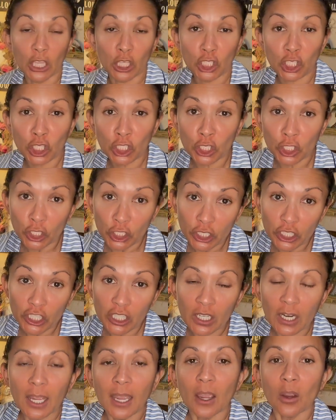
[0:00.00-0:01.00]

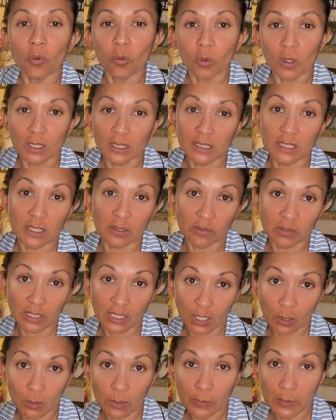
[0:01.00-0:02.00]
cure relatively
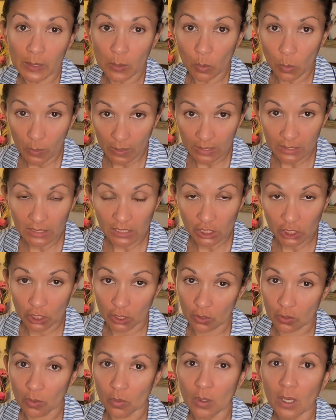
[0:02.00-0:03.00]
quickly
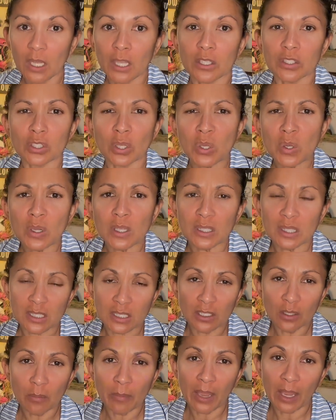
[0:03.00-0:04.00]
too. So you can
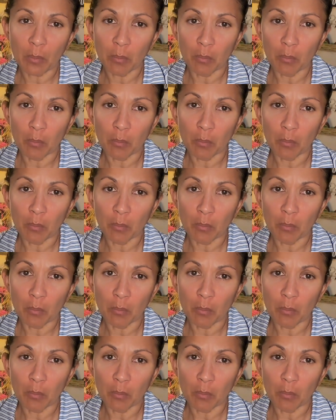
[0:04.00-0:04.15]
still make